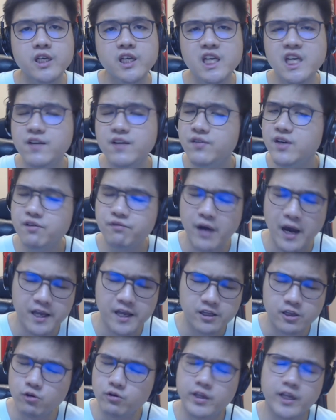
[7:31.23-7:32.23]
Even if I
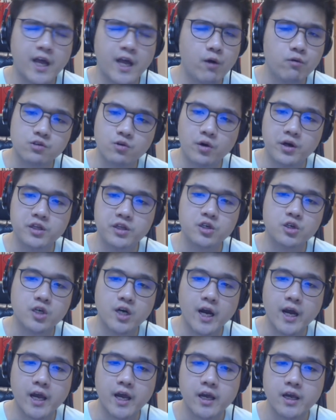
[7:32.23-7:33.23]
knew that I was going to
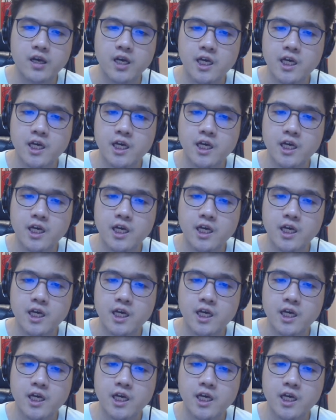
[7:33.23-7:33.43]
cry,